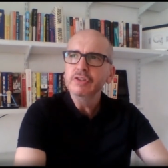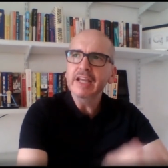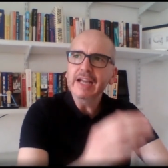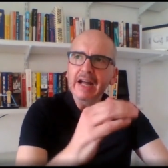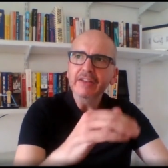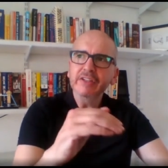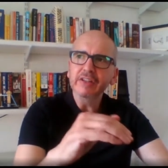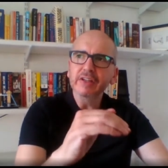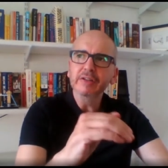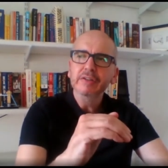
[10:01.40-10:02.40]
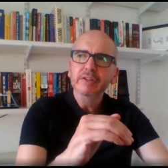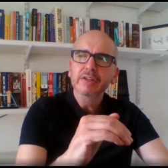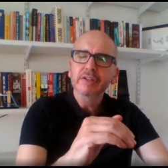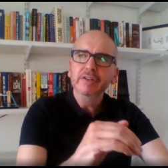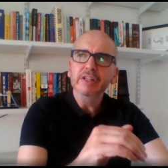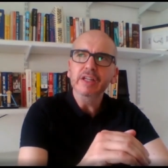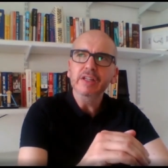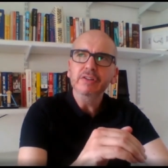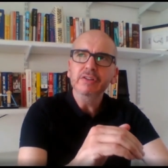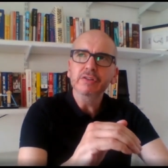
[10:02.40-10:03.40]
dig under the
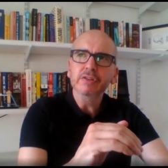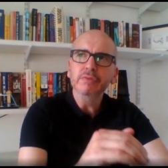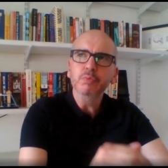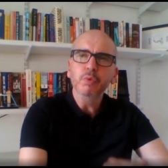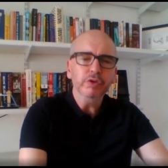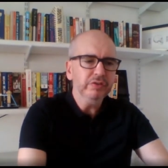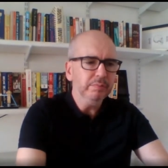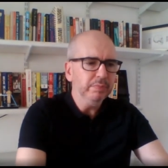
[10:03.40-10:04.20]
the, the what's